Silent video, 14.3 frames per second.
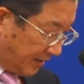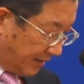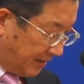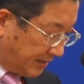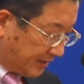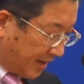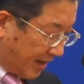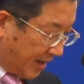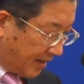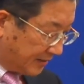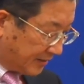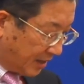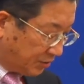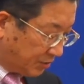Nissan
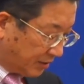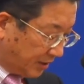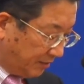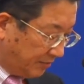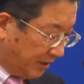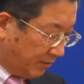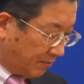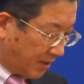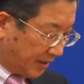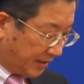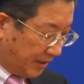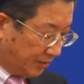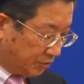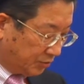has actually been
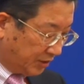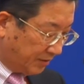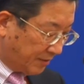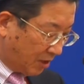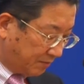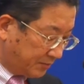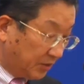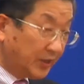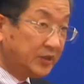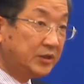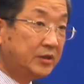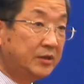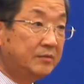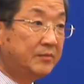working to develop
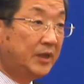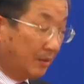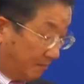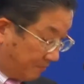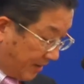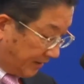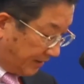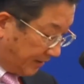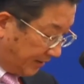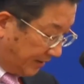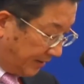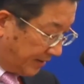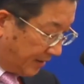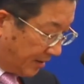lithium-ion
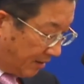battery